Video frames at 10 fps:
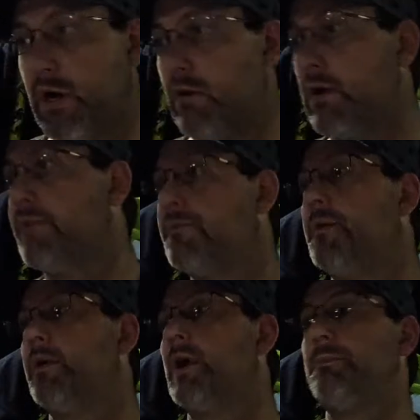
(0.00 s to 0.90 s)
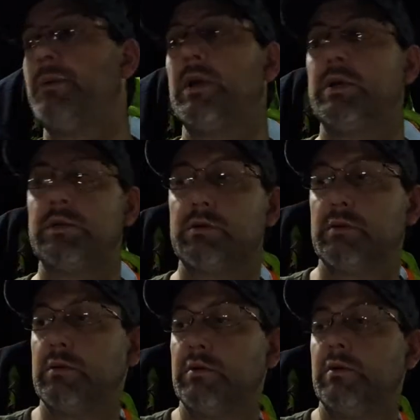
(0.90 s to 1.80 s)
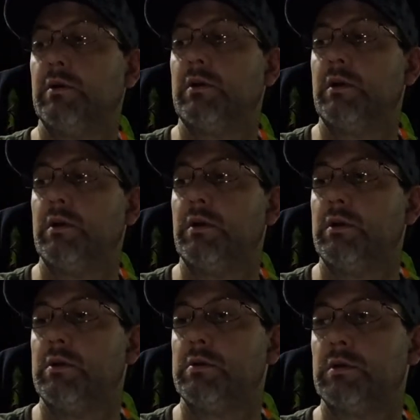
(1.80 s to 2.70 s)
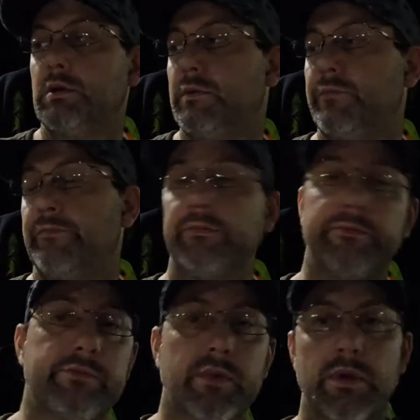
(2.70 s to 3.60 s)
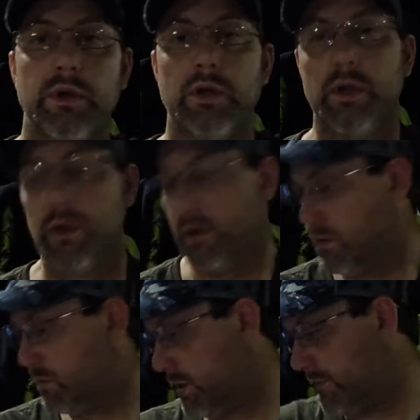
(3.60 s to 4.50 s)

away from the right place. So whatever